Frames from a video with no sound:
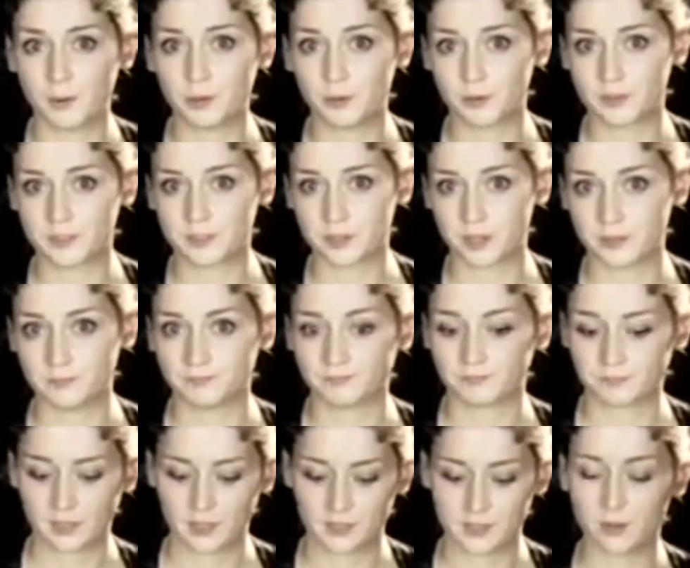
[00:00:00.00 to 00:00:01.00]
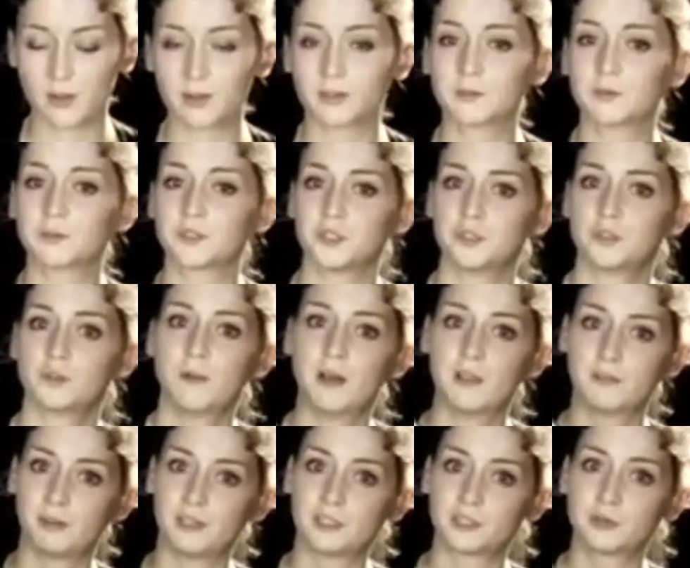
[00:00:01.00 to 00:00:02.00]
Orchestra. So I'm going to talk to you about
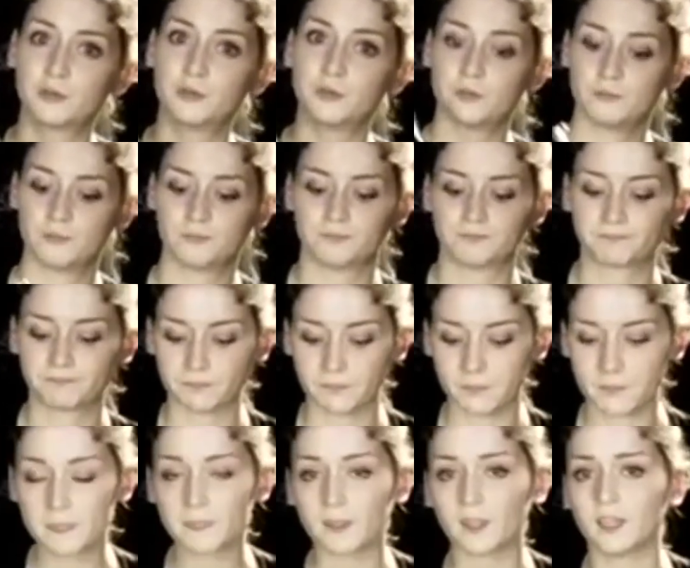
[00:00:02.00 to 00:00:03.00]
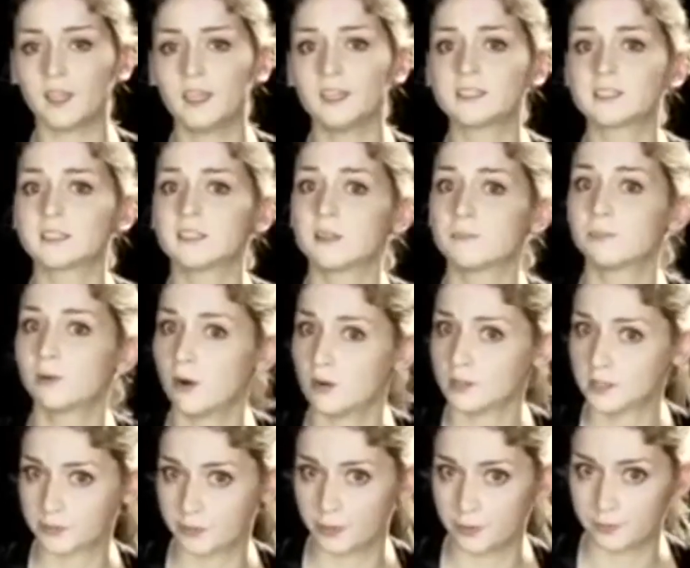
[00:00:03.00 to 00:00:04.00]
the French horn. It's in the
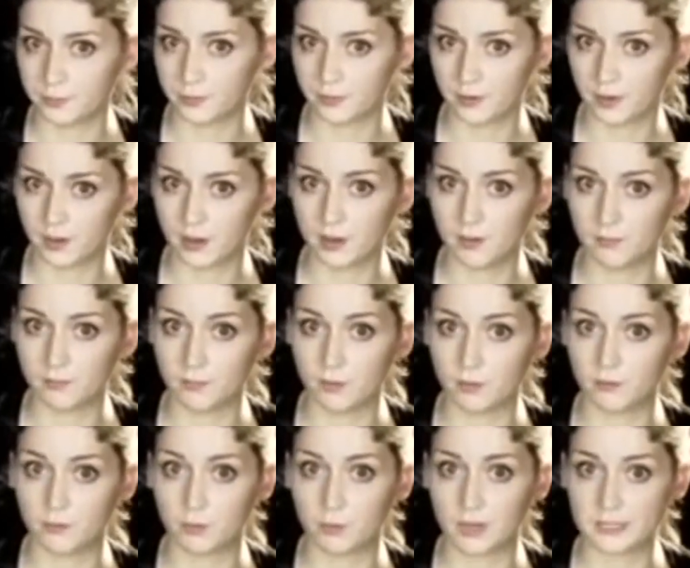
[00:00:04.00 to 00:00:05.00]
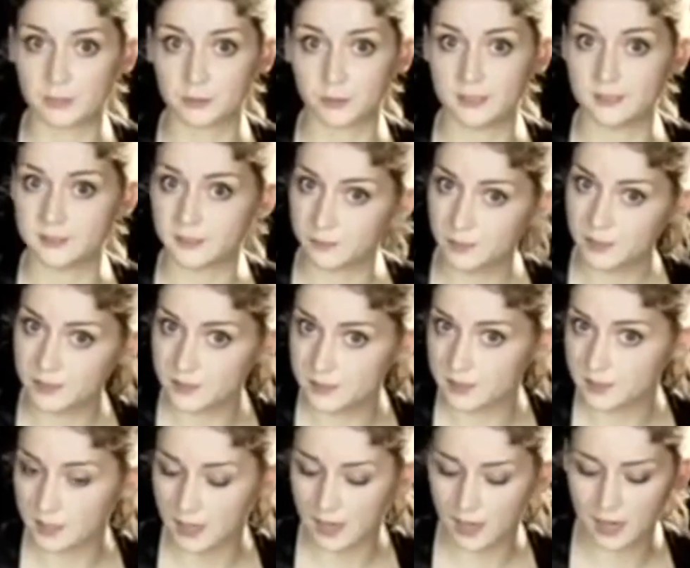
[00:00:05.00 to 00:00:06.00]
brass group of orchestral
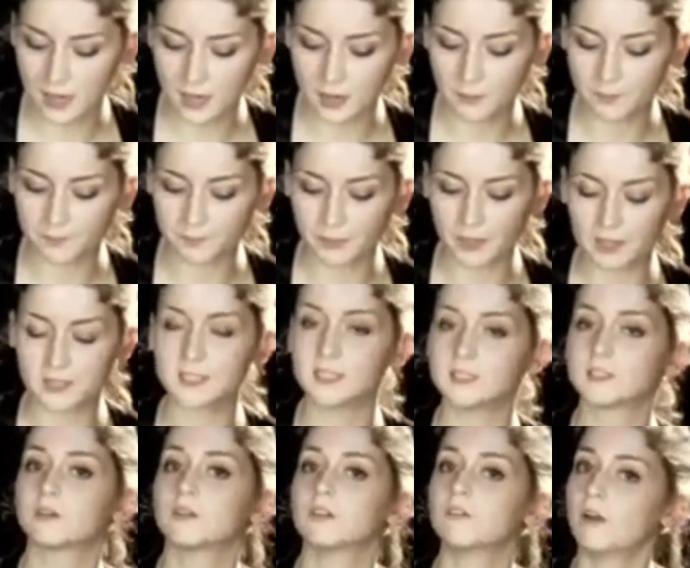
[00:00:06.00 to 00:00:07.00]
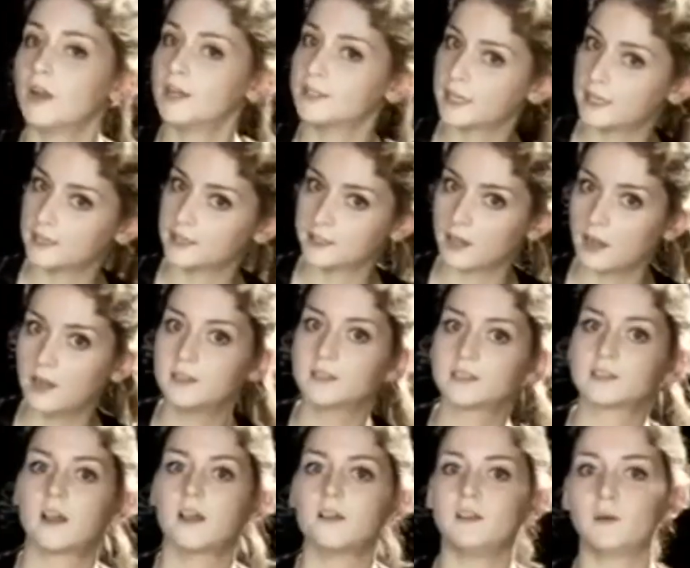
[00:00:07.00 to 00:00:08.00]
instruments. It sits on the right-hand side,
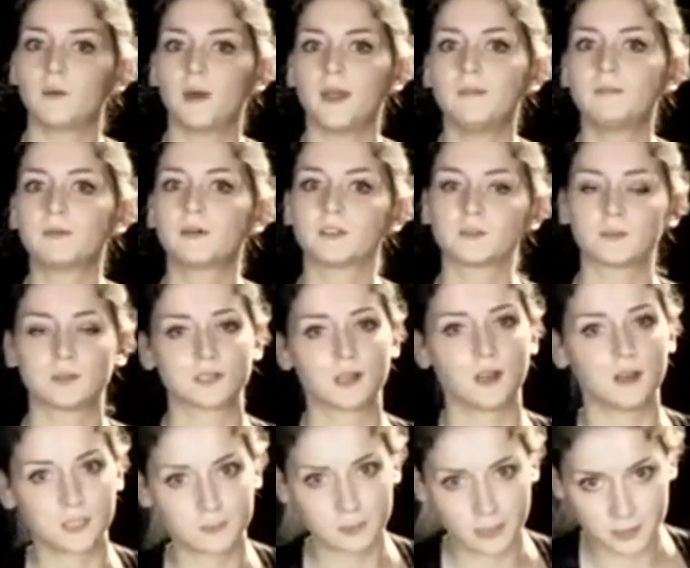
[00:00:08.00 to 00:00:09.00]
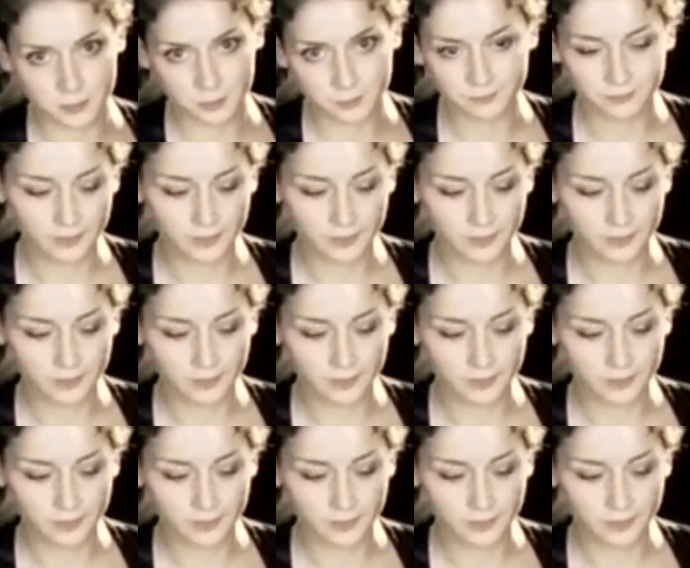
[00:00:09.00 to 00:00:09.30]
slightly away, because we're slightly special.